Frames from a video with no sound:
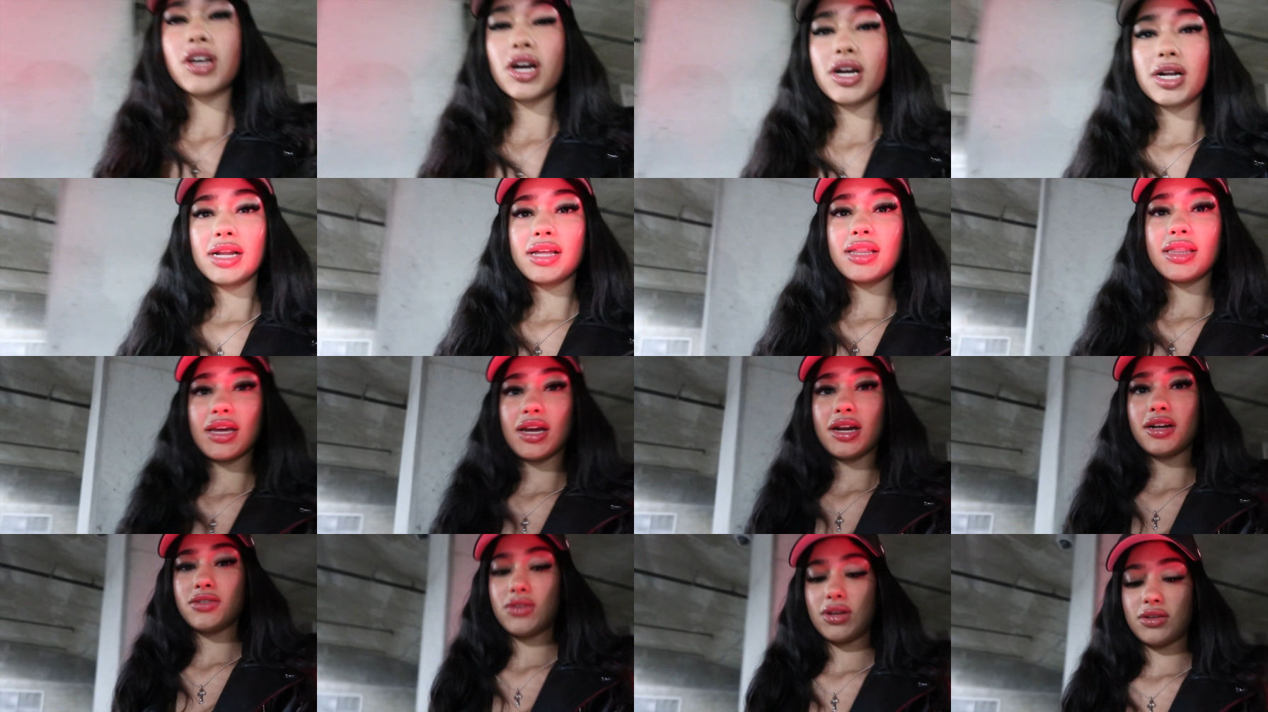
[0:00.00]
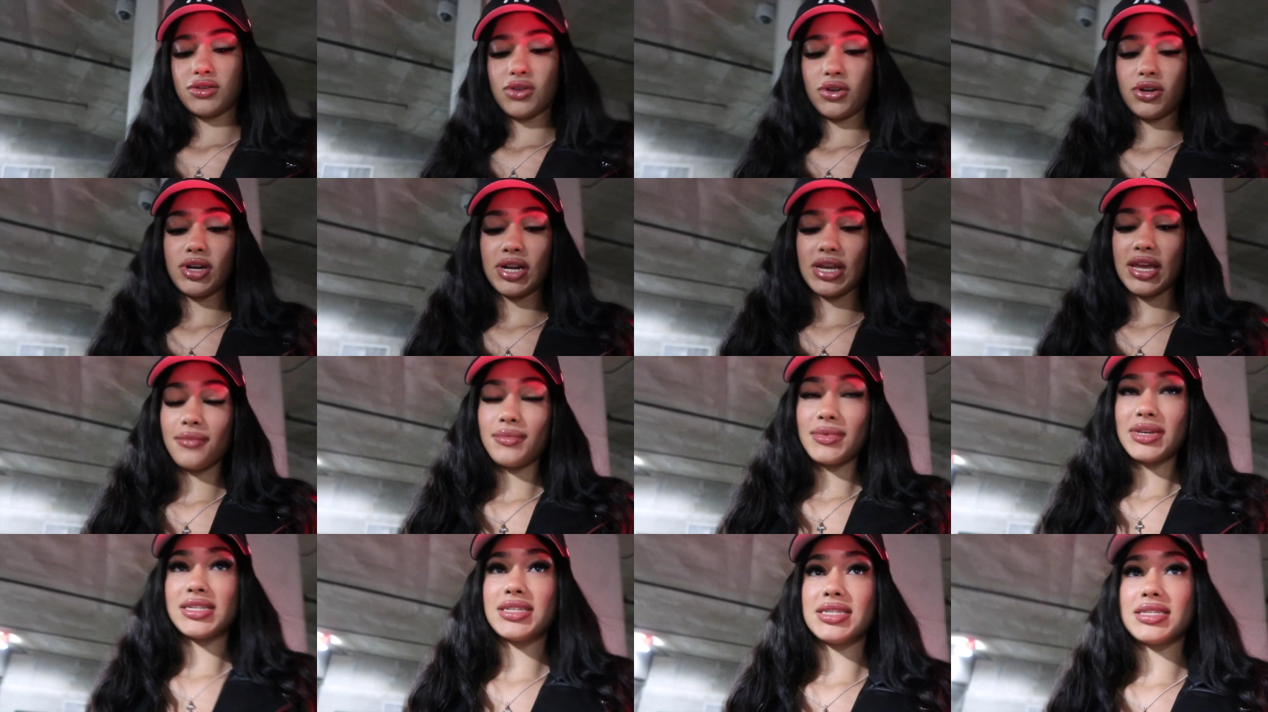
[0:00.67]
already there, so I told her to
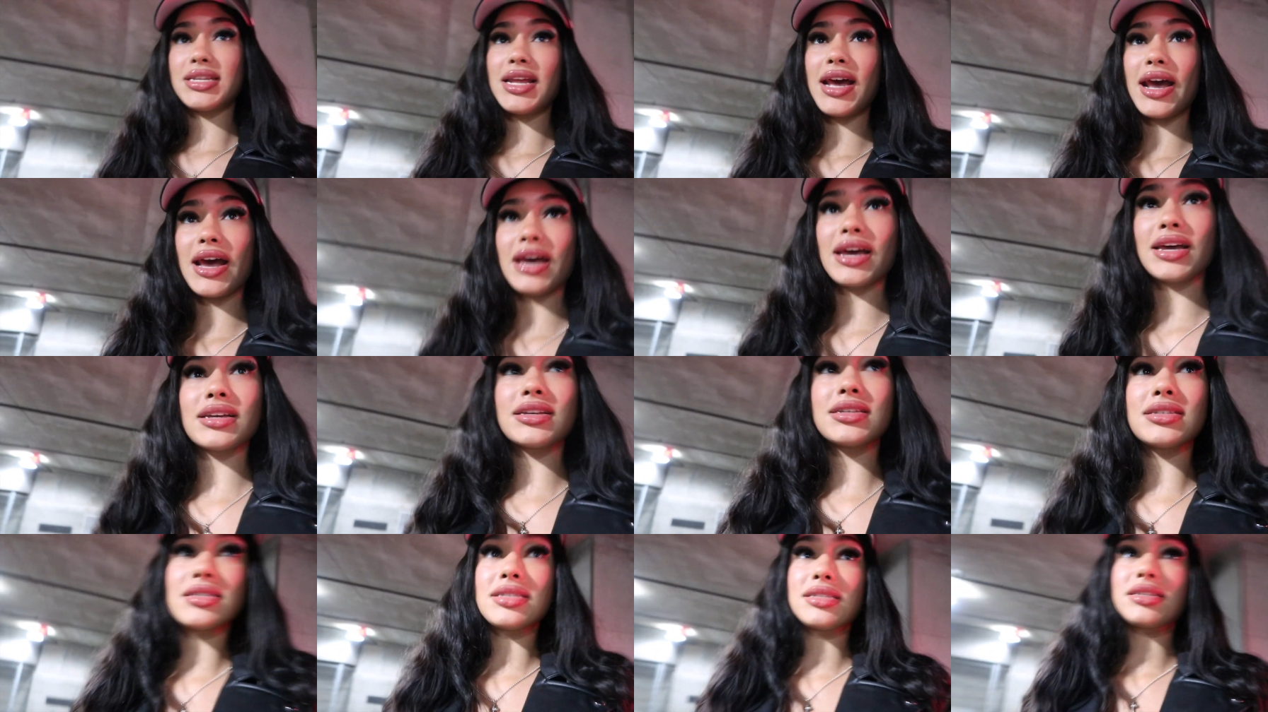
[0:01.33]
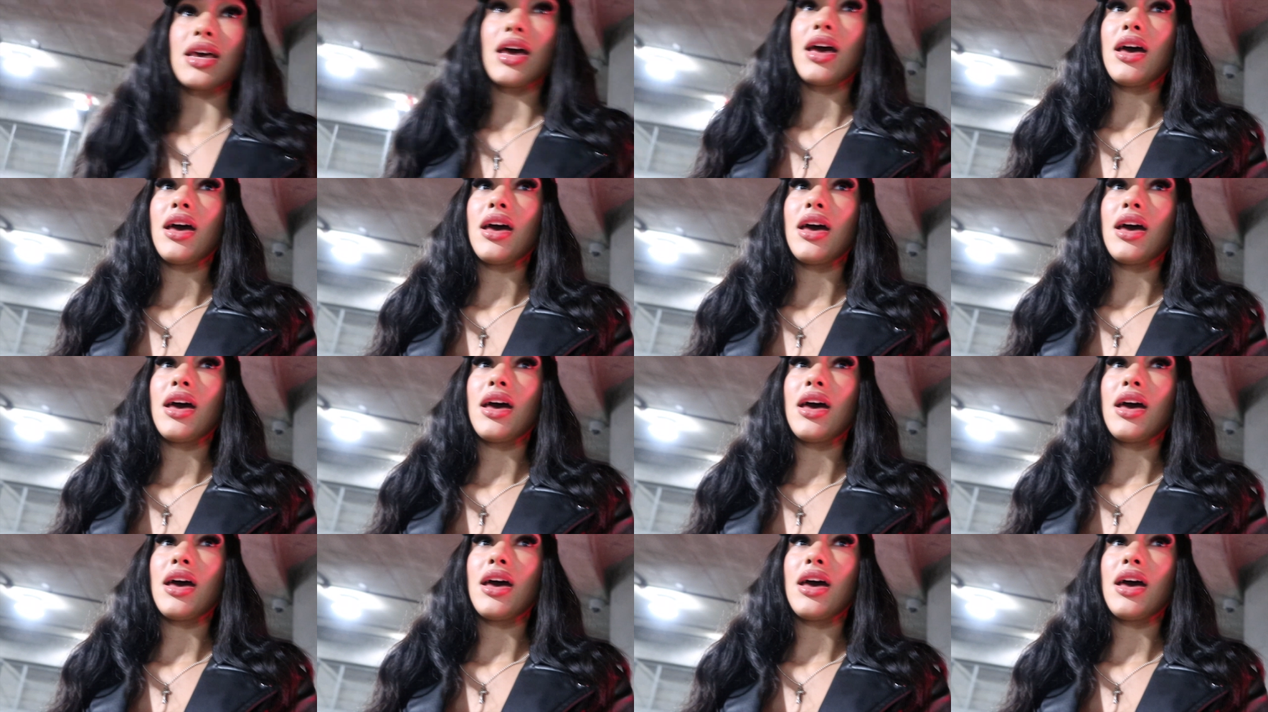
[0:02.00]
get me snacks.